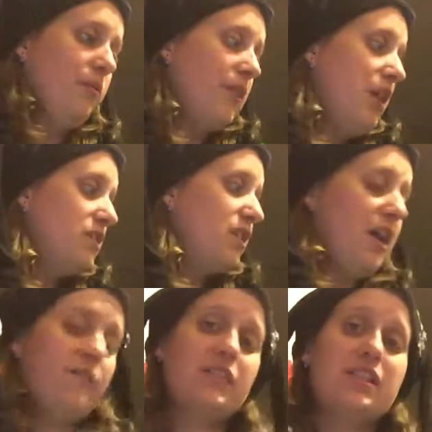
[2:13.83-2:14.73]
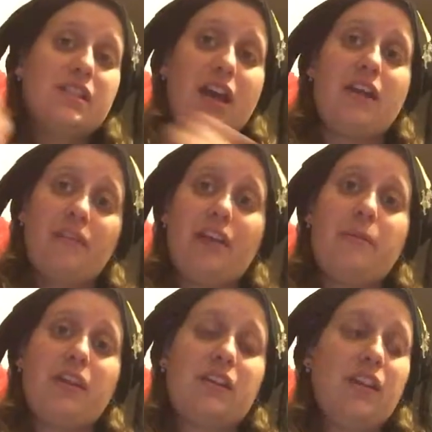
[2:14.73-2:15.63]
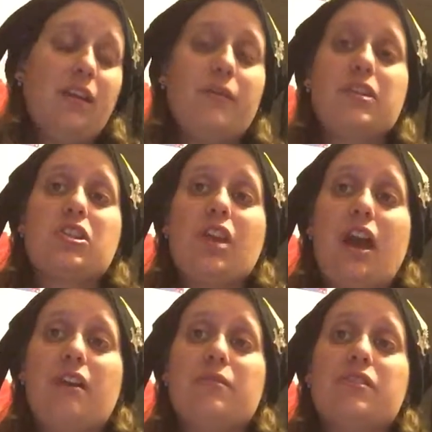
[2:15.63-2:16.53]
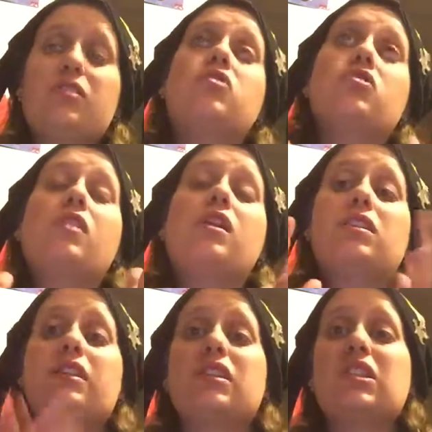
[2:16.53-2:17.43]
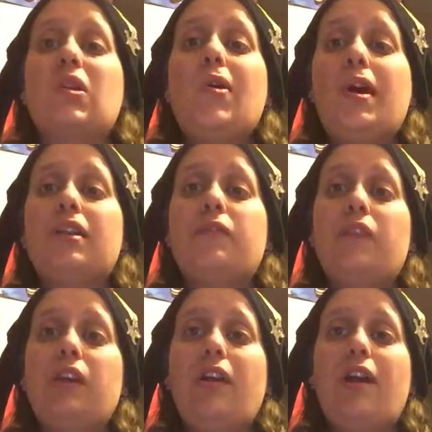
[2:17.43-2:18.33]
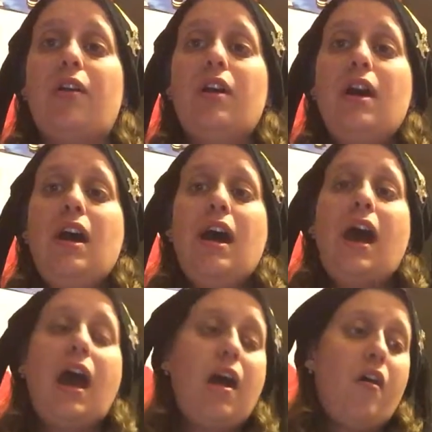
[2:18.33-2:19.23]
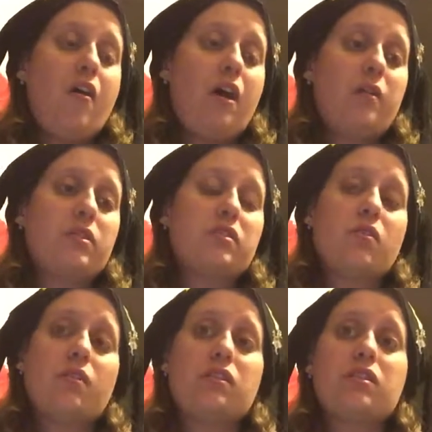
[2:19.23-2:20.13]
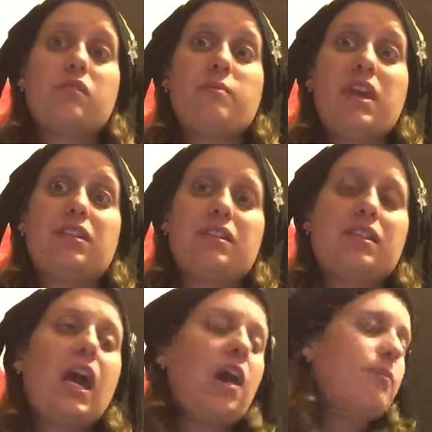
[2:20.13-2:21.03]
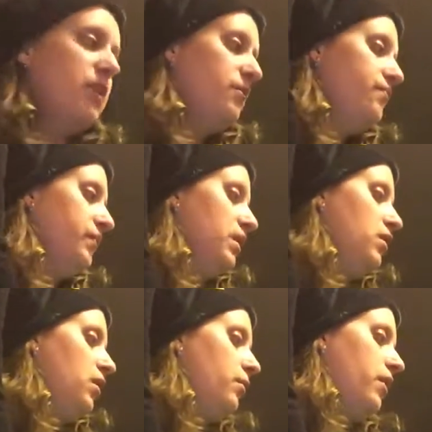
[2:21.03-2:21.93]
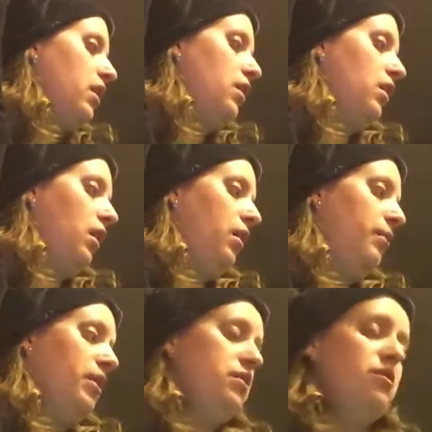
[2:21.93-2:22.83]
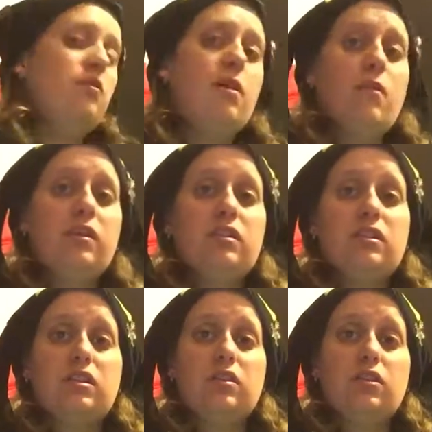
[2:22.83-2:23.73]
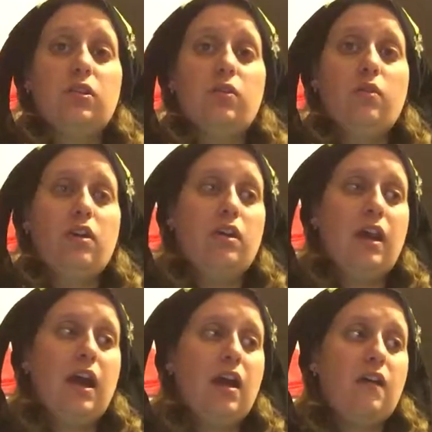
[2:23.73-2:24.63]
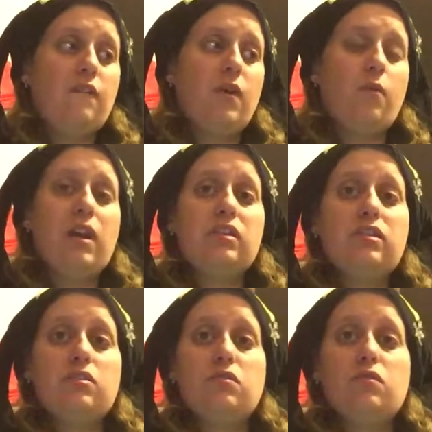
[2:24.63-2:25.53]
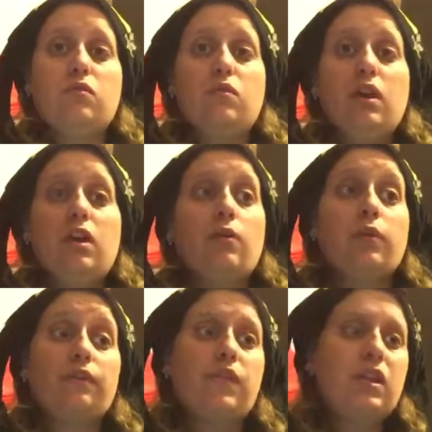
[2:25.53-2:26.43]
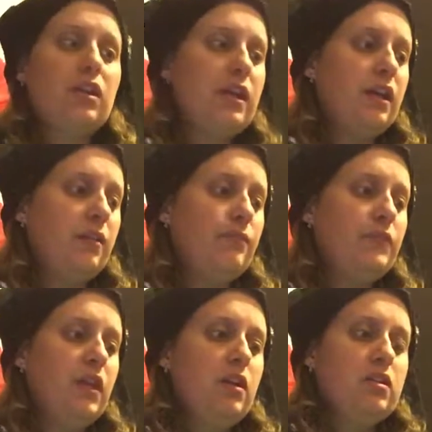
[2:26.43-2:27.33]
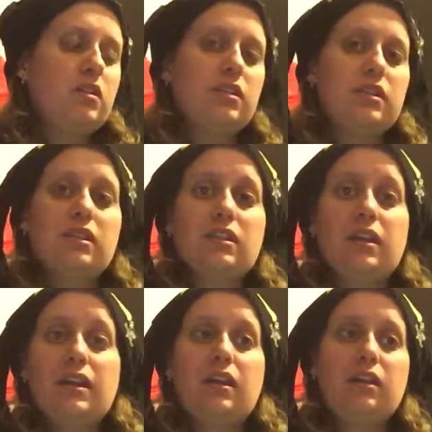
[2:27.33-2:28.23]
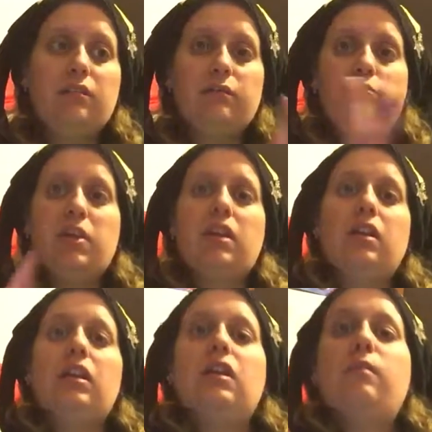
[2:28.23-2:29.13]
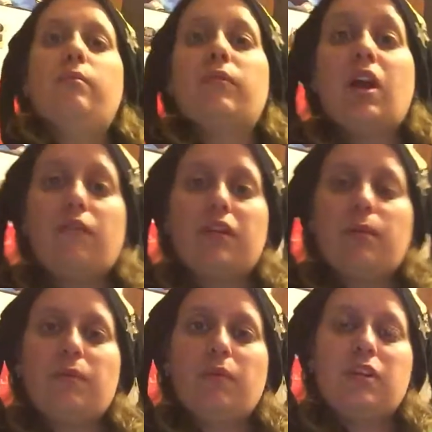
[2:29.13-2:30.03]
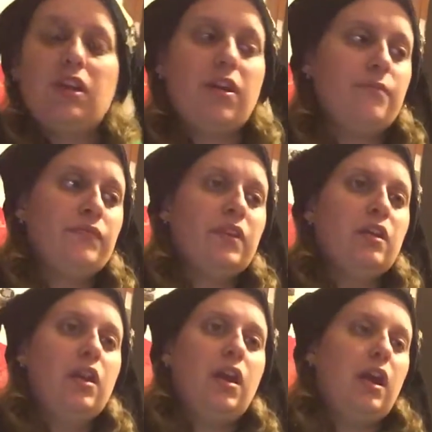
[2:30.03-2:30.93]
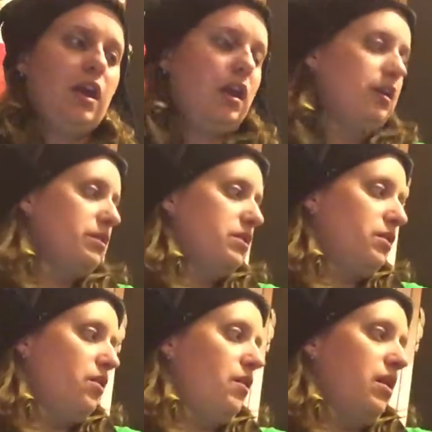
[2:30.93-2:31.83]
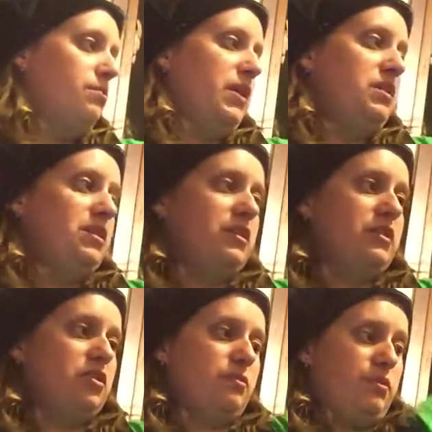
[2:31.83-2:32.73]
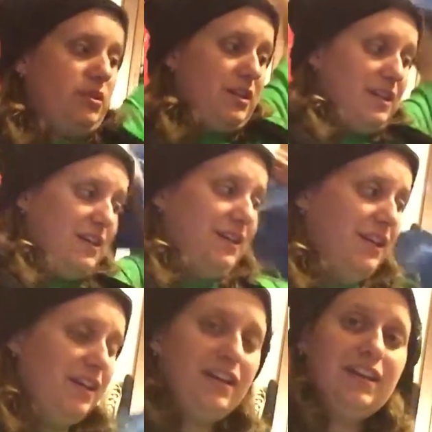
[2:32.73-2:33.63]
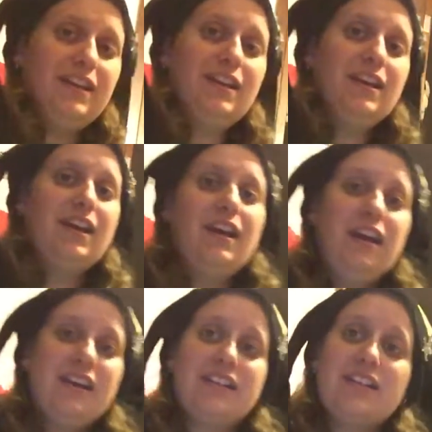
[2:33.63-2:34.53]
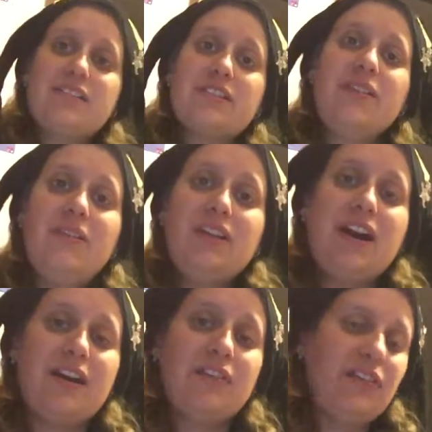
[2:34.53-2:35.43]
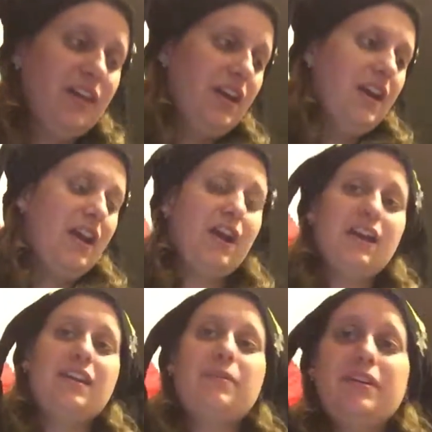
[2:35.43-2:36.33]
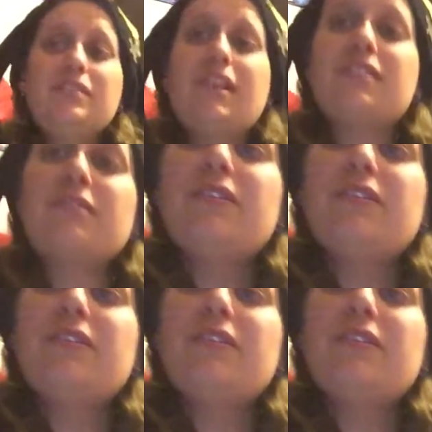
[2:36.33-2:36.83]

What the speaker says: we also have this guy right back here, which I was struggling so hard to figure out how I was going to make this happen. Well, I knew I wanted to have a way to reveal him, so this is like him covered up and whatnot, and so I basically just pull on it, and there's the Olaf. And I bet you guys are